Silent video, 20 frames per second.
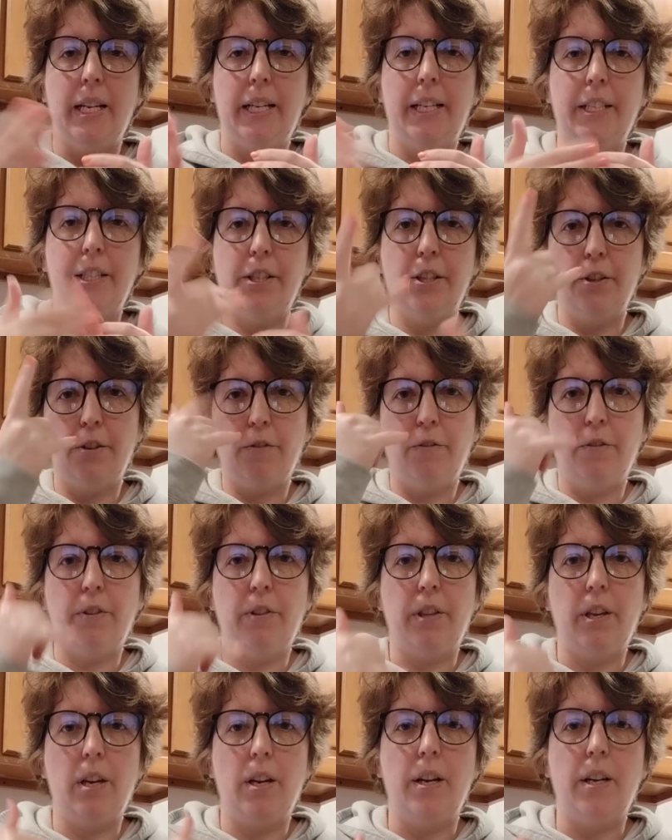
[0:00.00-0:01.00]
easier
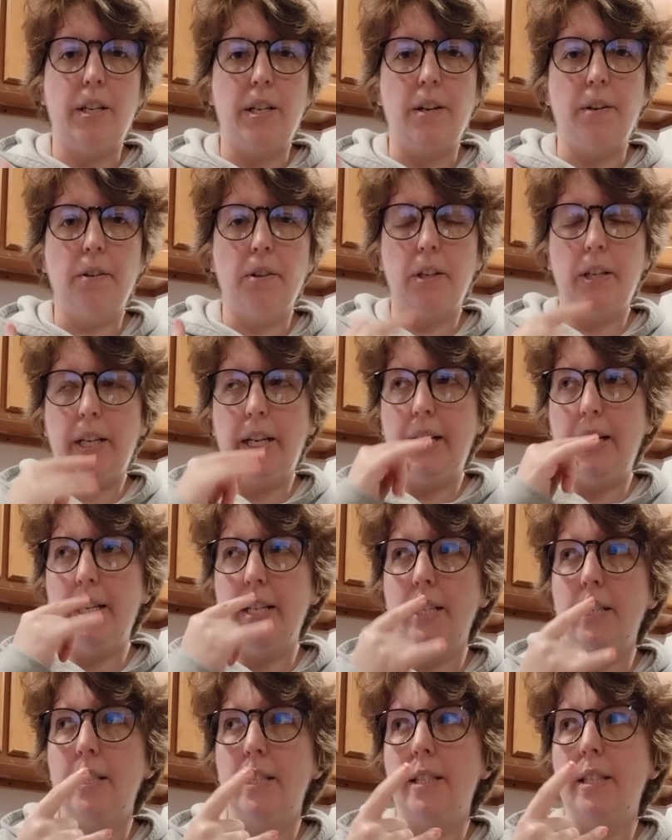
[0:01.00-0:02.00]
for the younger
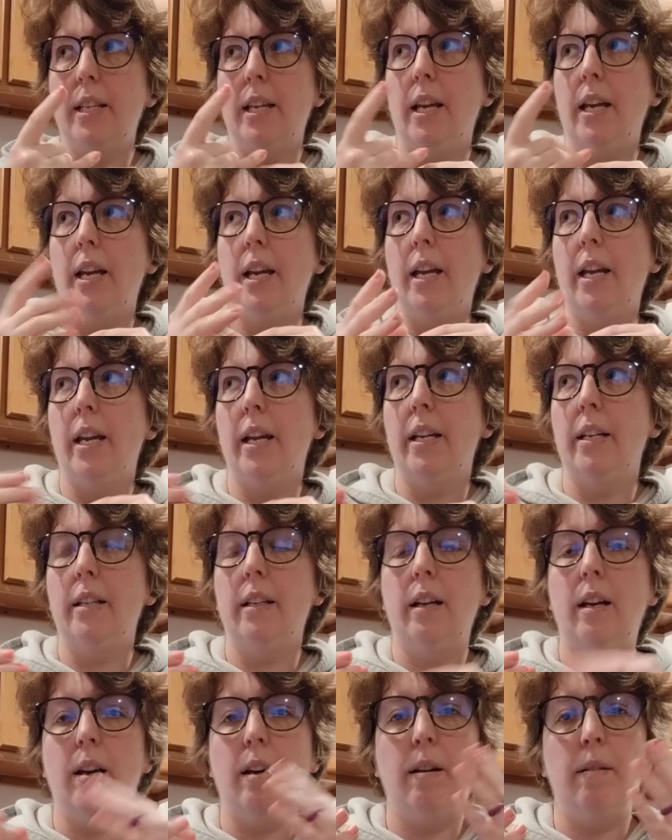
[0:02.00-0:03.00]
kids and
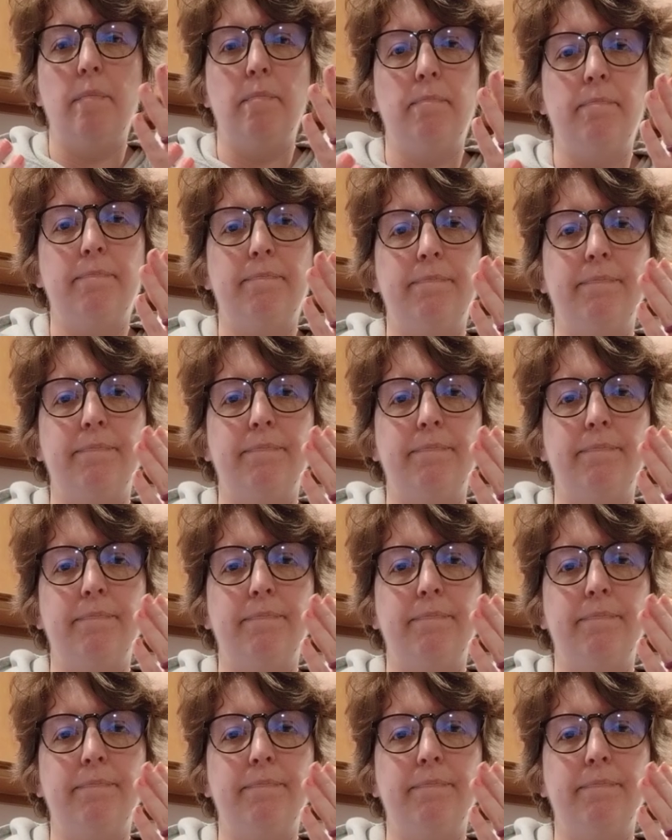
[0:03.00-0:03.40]
a